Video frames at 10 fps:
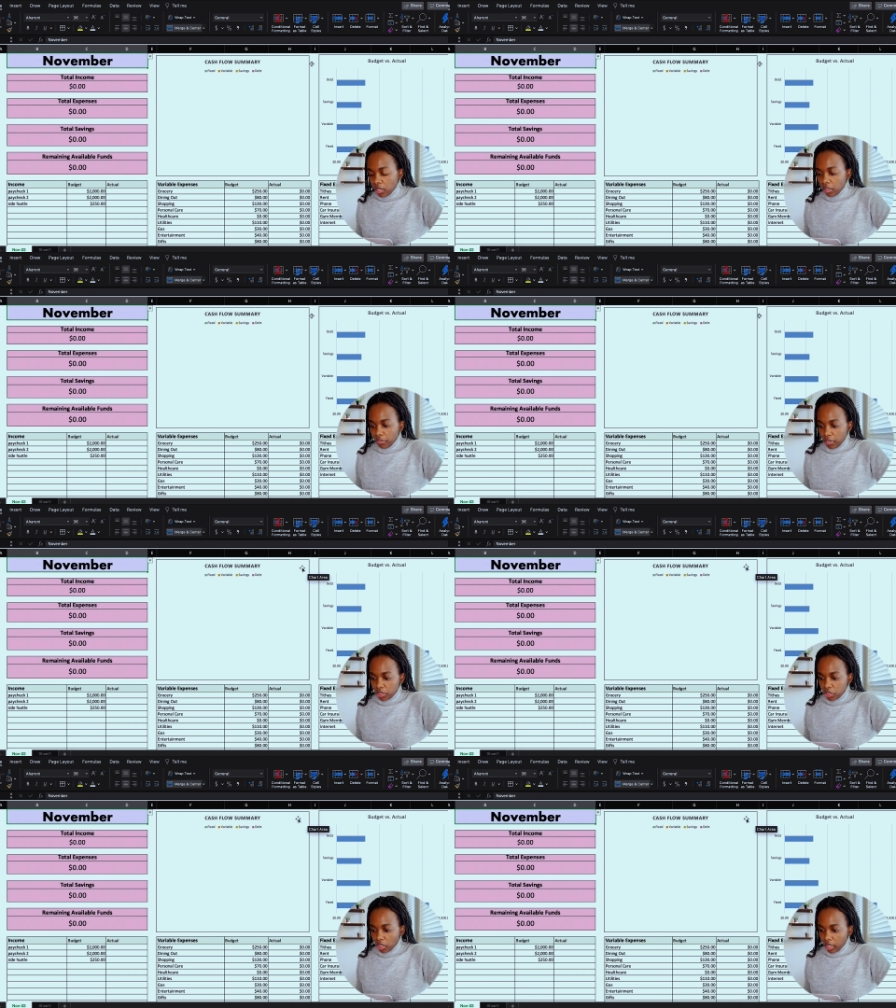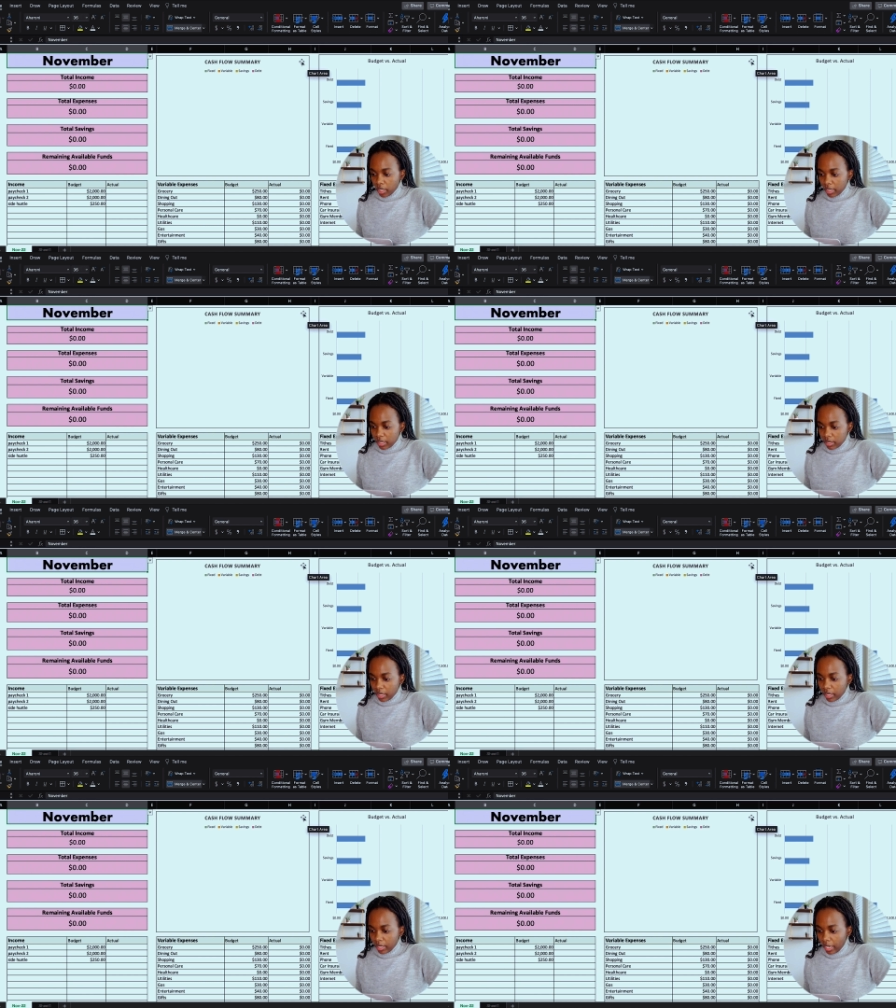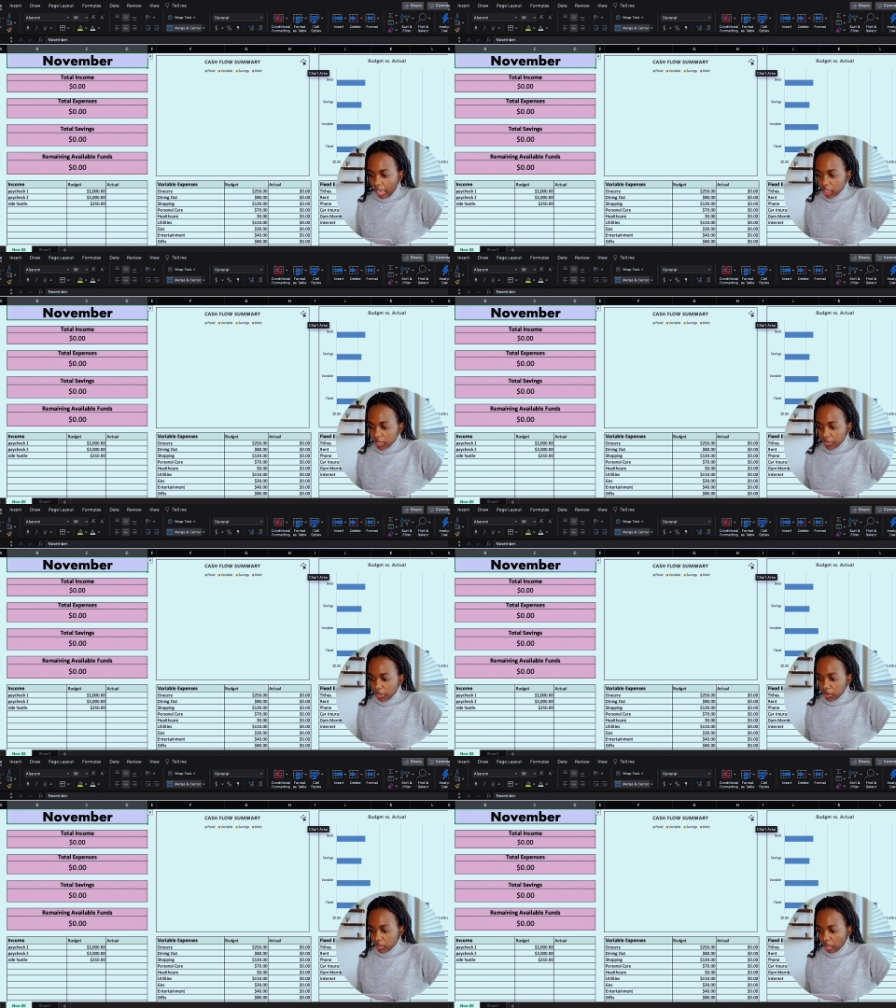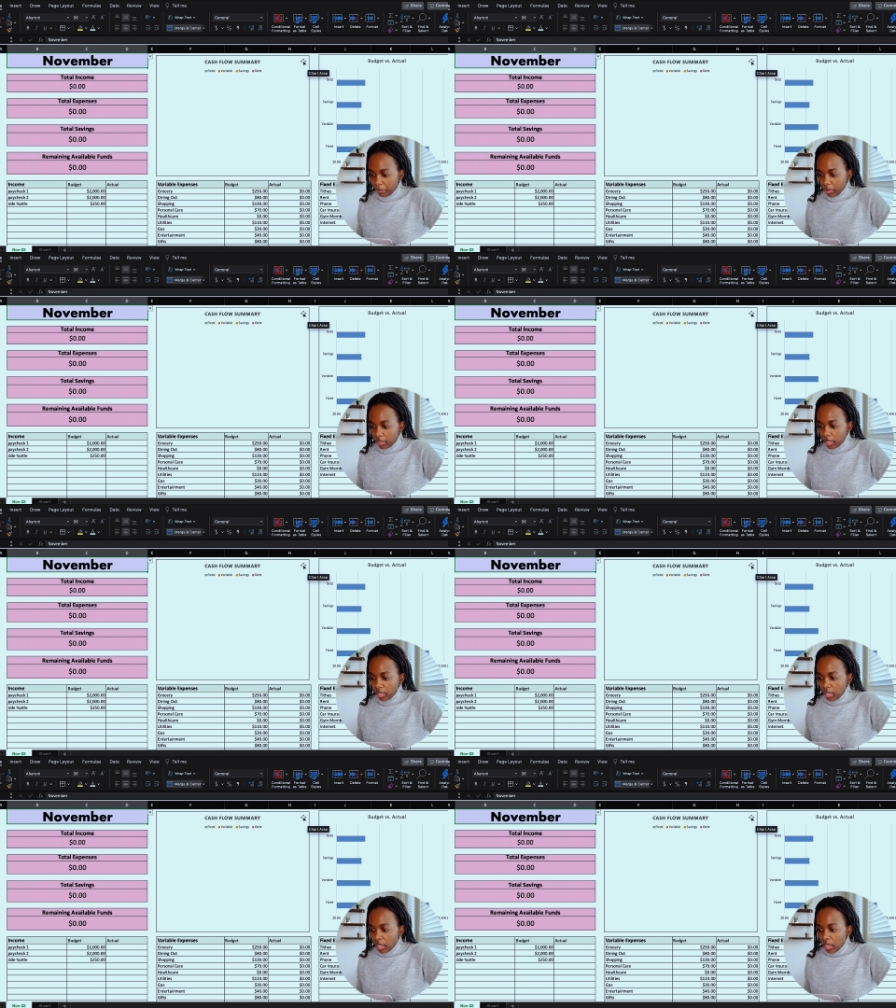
The first chart is a cash flow summary,